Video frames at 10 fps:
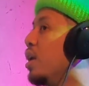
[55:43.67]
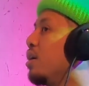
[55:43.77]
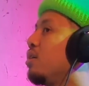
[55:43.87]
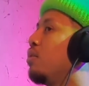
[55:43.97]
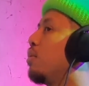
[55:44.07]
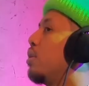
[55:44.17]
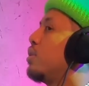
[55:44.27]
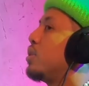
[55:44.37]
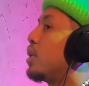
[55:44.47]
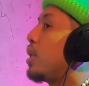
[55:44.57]
You don't
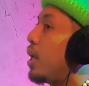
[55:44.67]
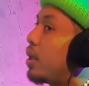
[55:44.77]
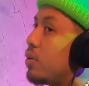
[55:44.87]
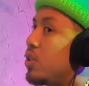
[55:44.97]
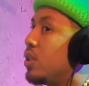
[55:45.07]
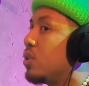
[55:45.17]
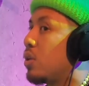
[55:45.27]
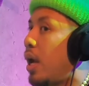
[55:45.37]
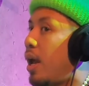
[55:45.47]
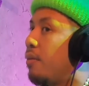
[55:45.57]
rehearse, like, the energy that you
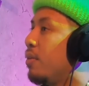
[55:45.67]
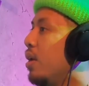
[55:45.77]
have.